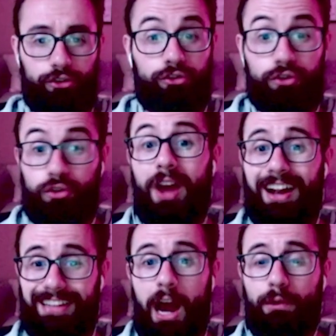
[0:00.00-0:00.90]
do not
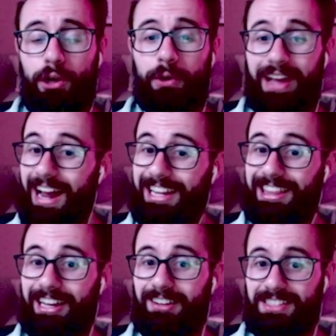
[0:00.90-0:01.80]
download
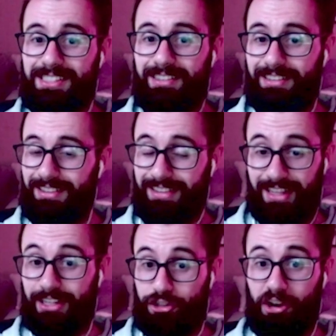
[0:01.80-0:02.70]
anything else that
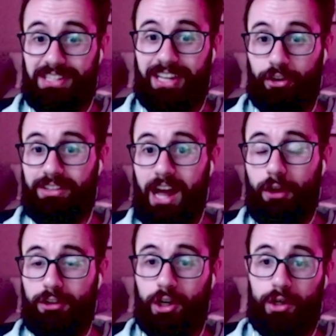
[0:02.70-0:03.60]
it tries to get you to
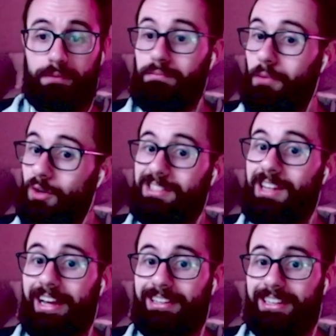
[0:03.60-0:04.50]
download. Most
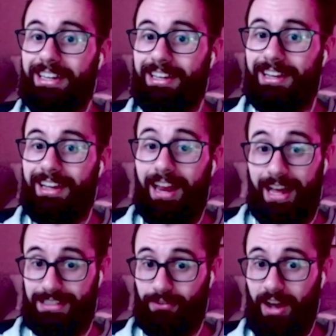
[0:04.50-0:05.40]
likely,
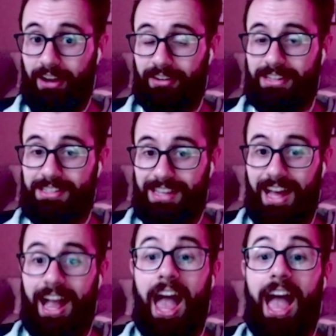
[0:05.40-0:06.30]
it's a virus,
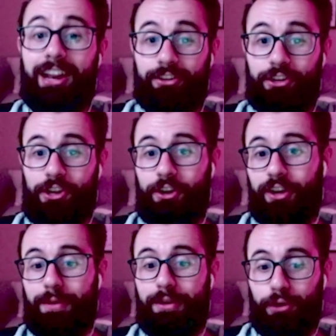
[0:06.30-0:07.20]
and you're
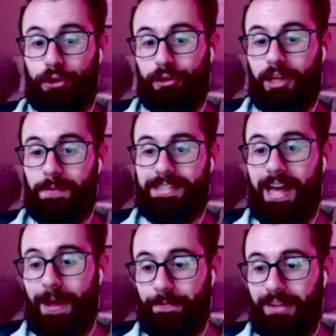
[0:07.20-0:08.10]
going to be really, really
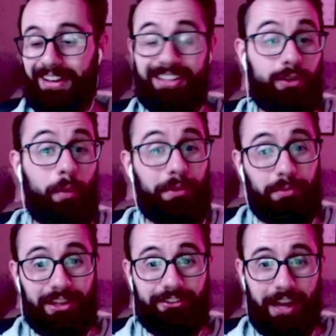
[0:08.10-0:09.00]
upset because you won't be able to
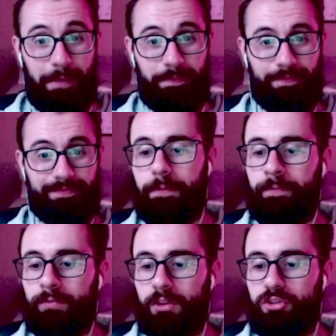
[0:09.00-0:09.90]
play your game.
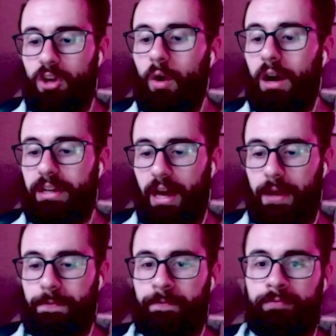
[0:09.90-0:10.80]
So
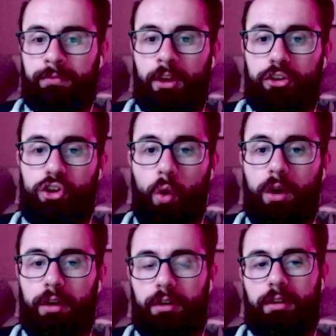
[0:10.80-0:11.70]
again,
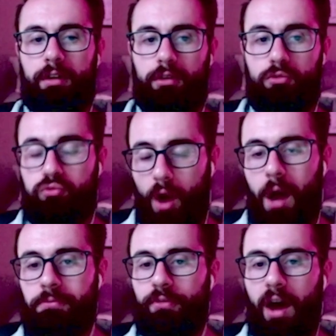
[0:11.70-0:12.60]
your
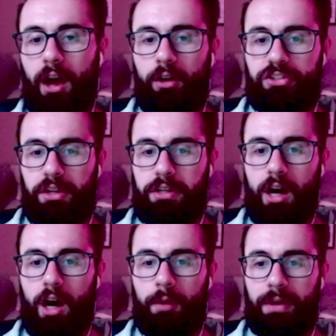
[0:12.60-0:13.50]
ROM file is going to
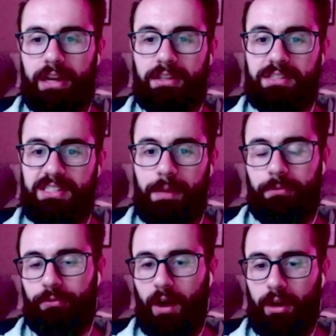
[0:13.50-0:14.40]
come in a zipped
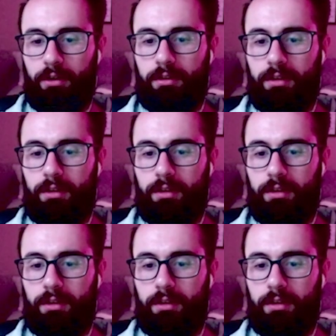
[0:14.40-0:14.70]
file.